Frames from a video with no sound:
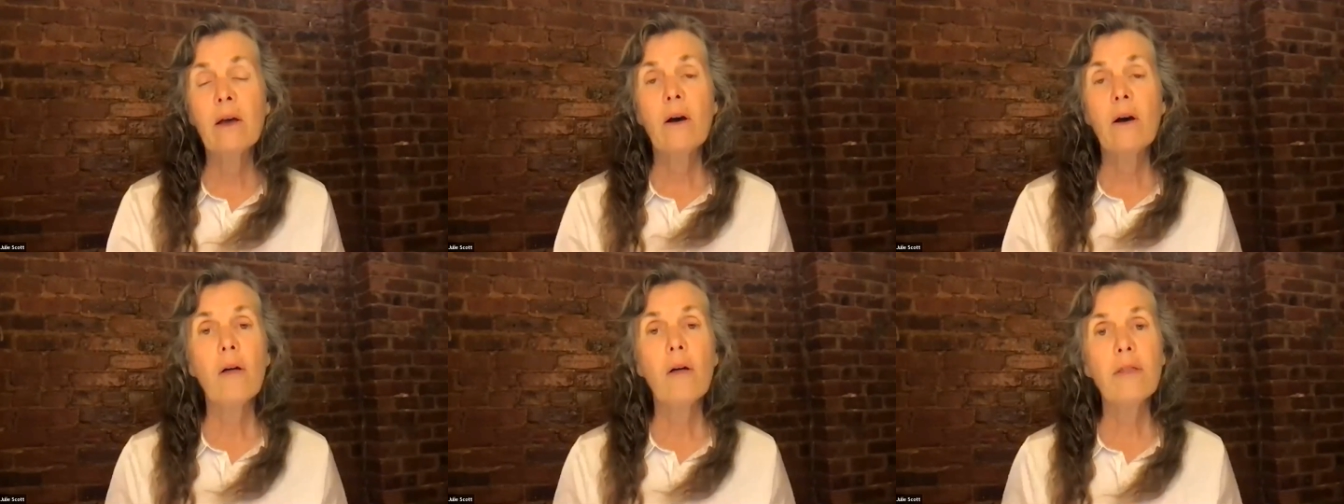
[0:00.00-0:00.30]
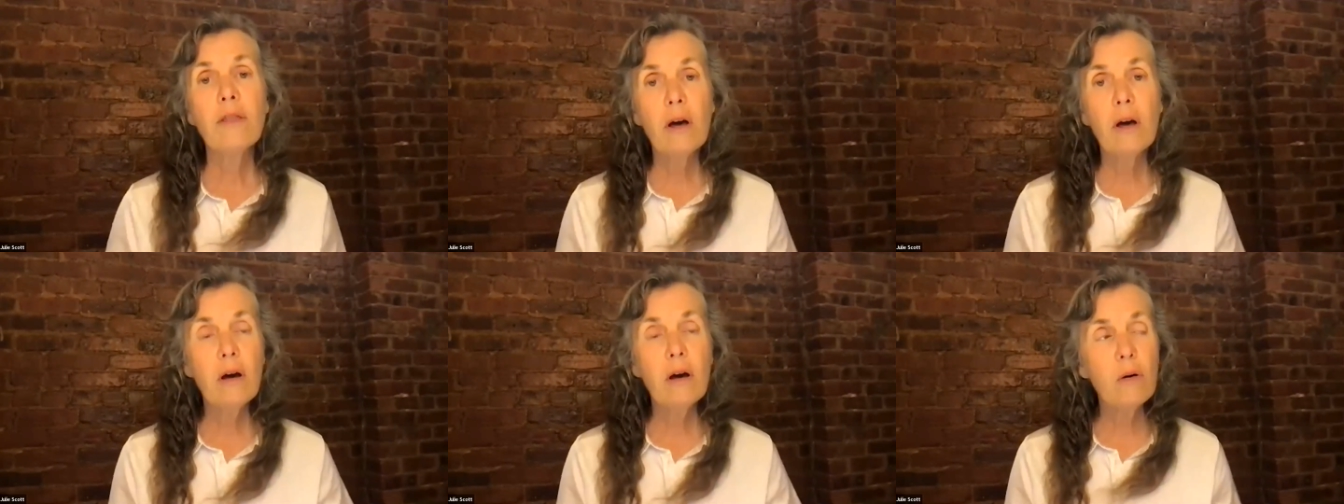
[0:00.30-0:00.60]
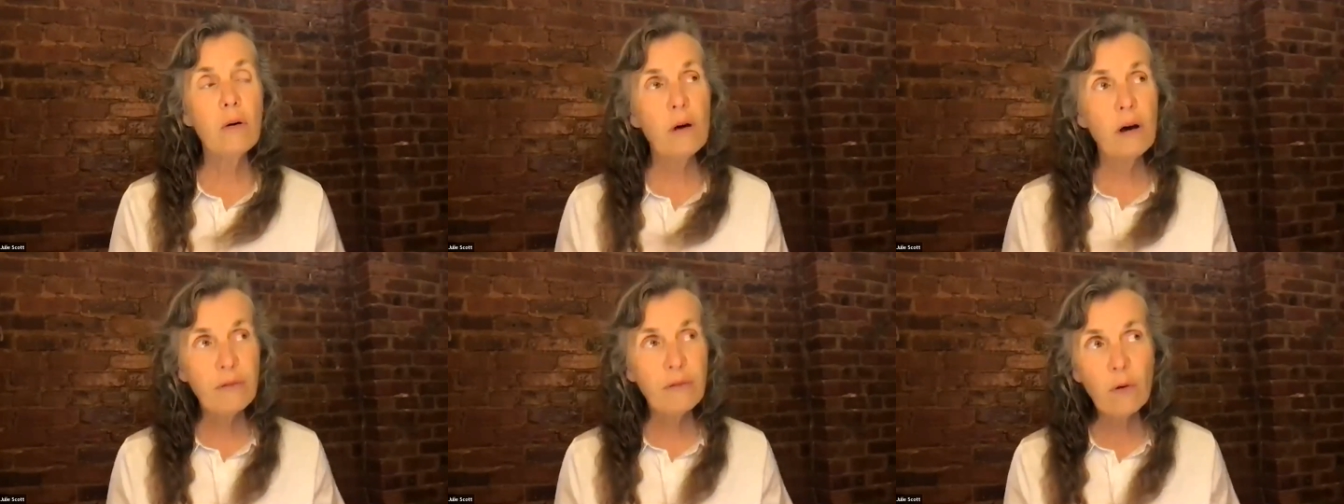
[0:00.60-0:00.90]

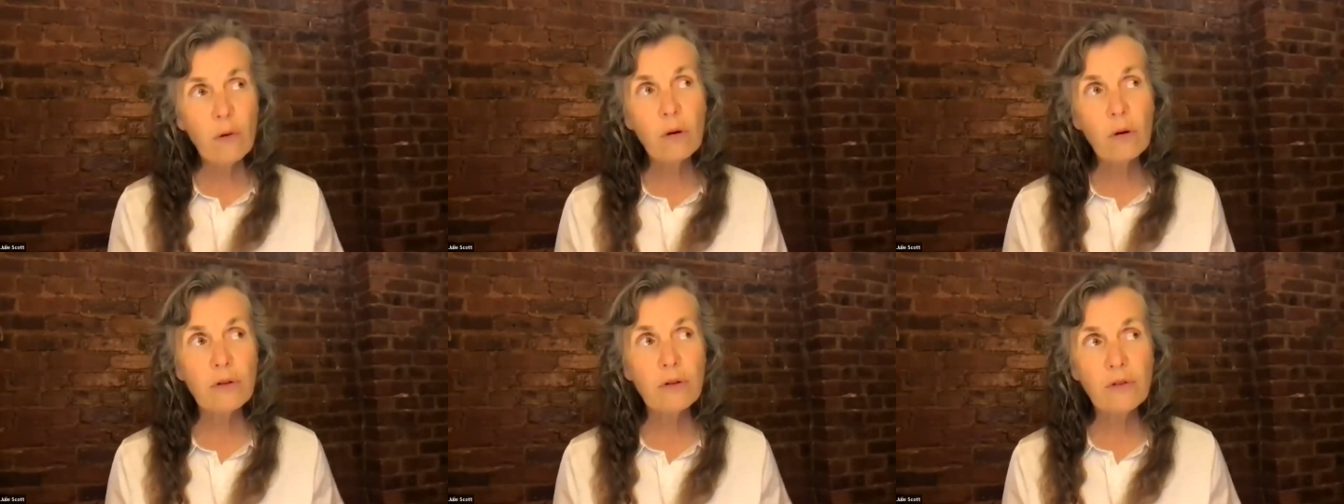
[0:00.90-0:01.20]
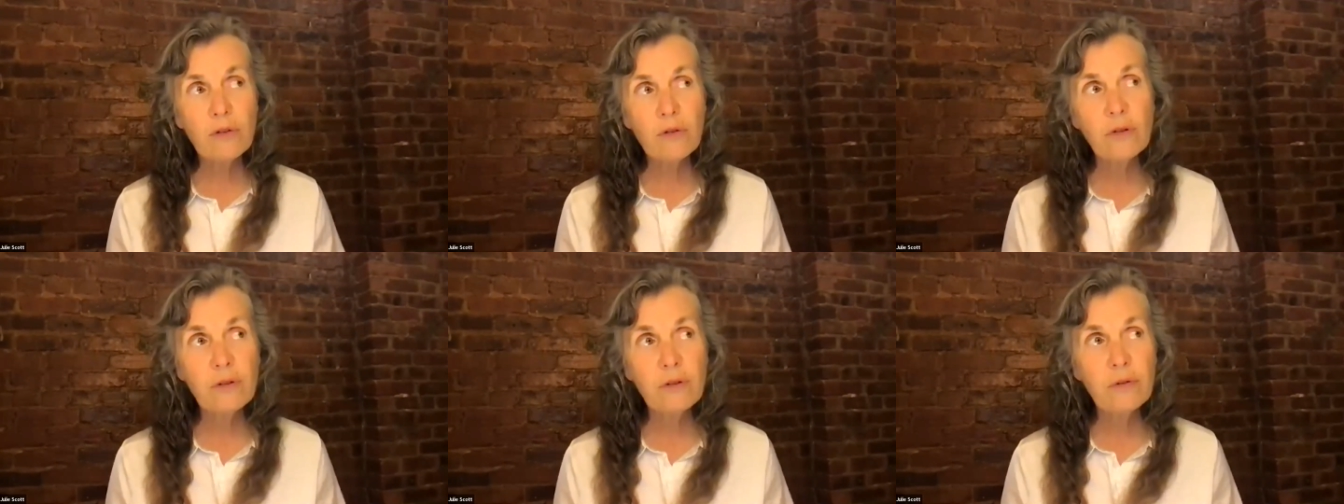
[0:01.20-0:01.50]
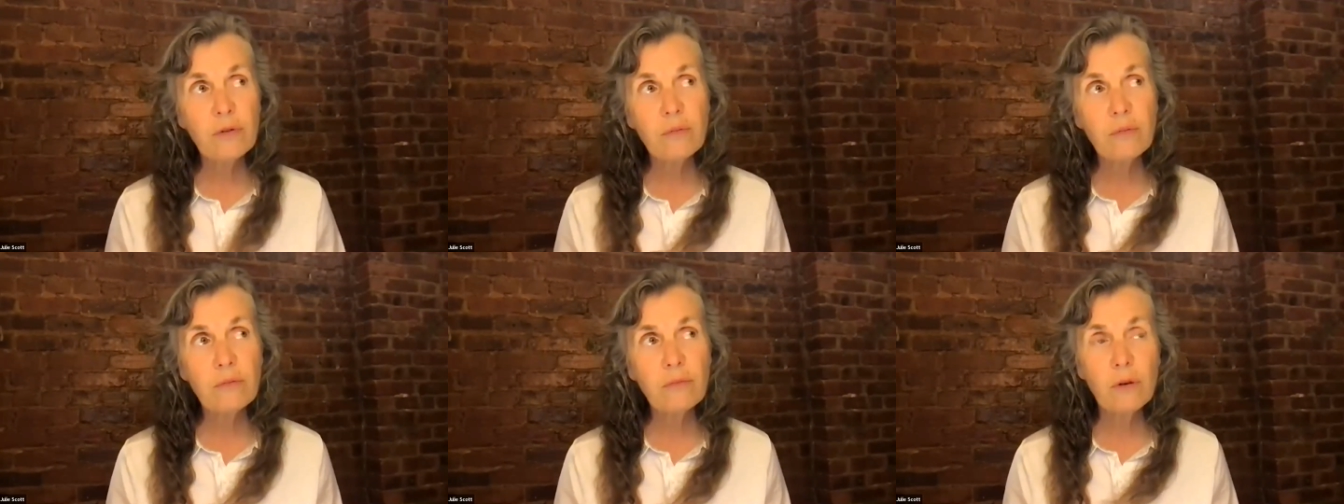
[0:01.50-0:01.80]
Although, of
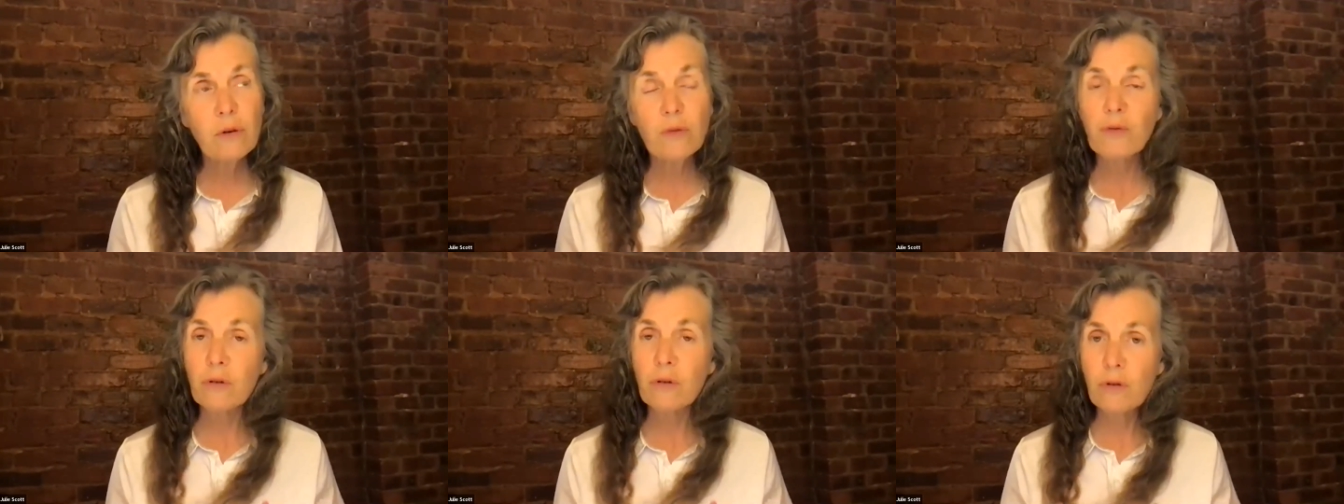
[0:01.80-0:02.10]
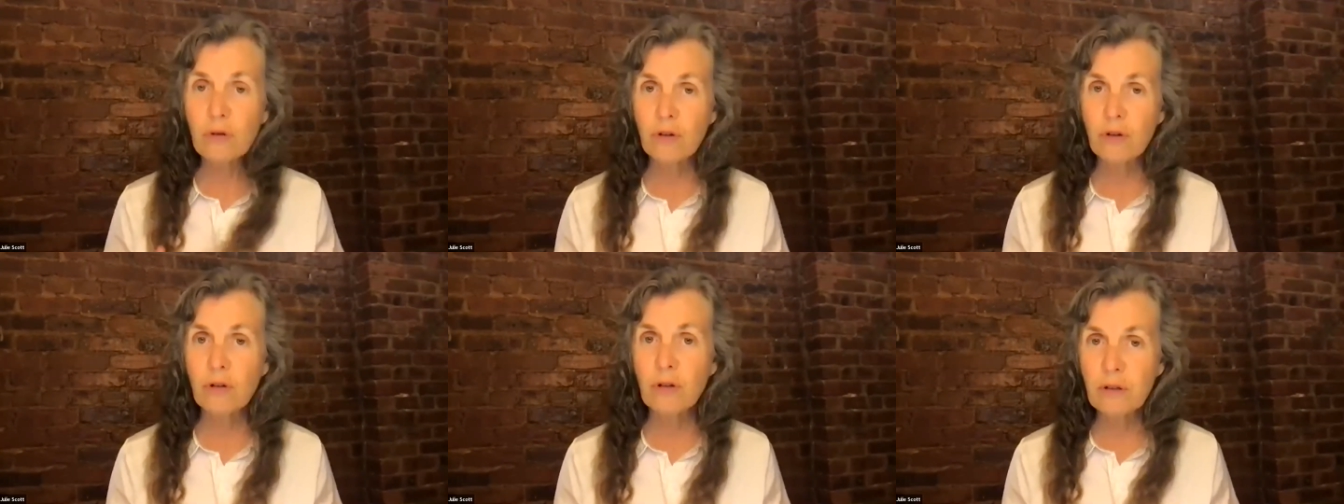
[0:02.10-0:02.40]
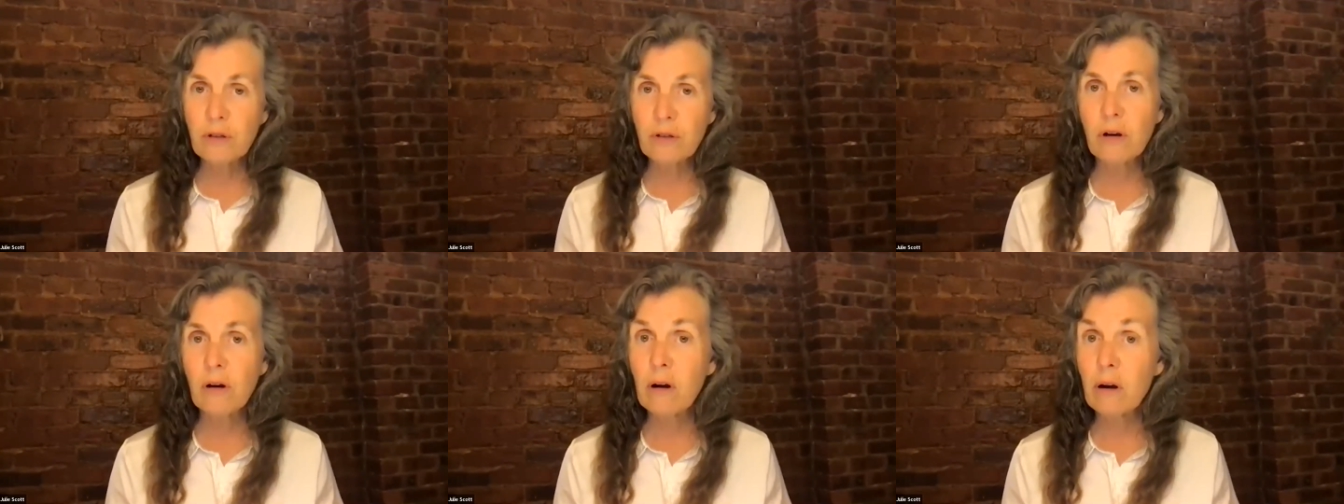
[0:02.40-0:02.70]
course,
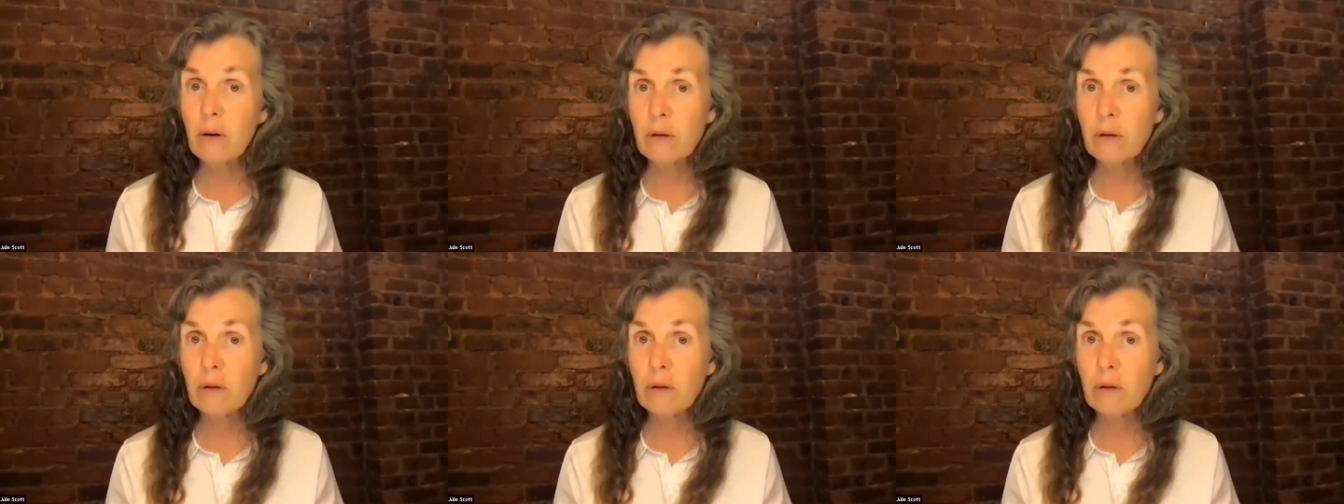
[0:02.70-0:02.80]
Rosicrucians are